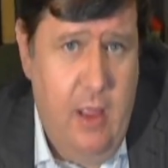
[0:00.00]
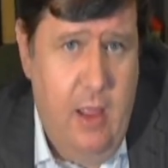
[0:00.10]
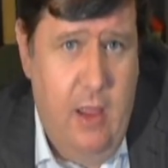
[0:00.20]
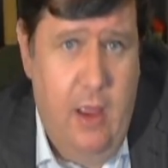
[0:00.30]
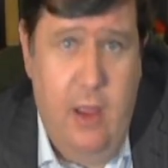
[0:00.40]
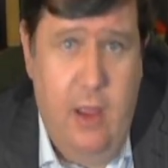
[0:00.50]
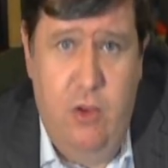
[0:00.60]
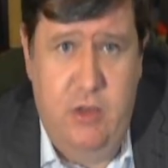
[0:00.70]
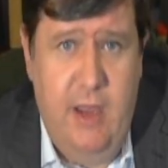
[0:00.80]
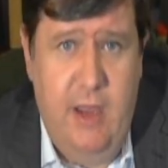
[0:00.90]
And those
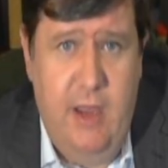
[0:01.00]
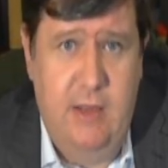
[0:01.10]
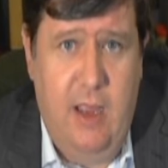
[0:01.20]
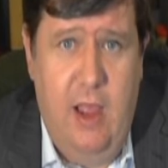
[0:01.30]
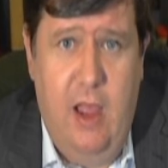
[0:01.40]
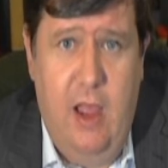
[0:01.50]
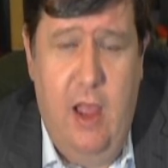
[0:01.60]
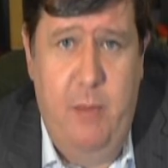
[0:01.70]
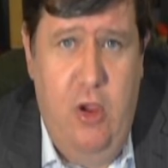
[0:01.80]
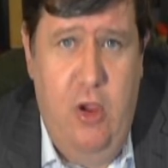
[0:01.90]
things are
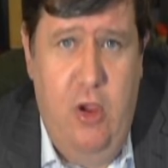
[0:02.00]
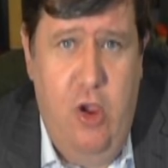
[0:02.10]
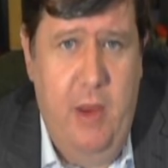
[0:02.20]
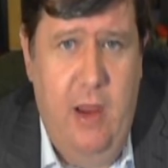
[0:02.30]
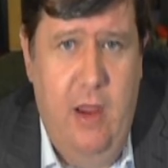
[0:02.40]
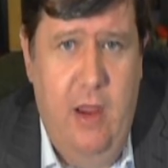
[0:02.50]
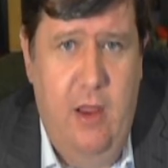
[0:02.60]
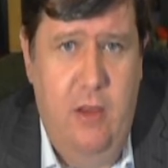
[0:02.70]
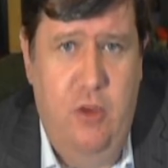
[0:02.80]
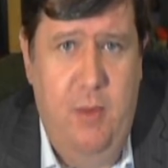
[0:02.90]
becoming
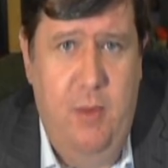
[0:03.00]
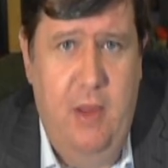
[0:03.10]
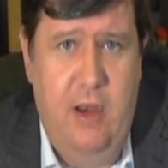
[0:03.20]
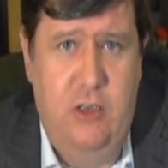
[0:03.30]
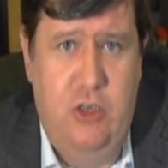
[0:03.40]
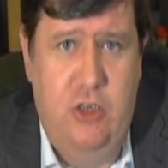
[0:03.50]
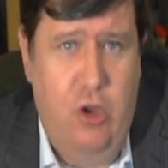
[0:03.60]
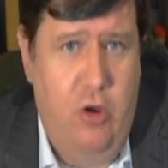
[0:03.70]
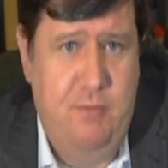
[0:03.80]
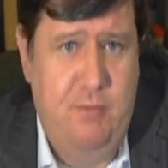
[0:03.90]
something that is taught
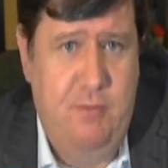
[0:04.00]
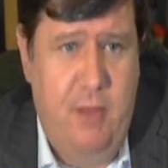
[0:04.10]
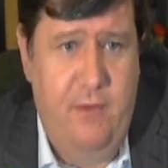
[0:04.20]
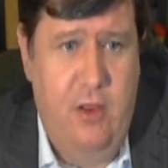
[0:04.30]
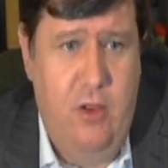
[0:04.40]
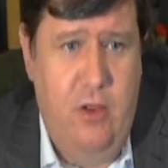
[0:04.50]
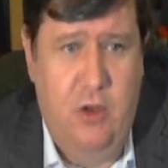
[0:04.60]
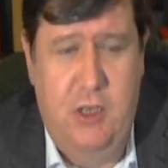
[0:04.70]
as part of the culture.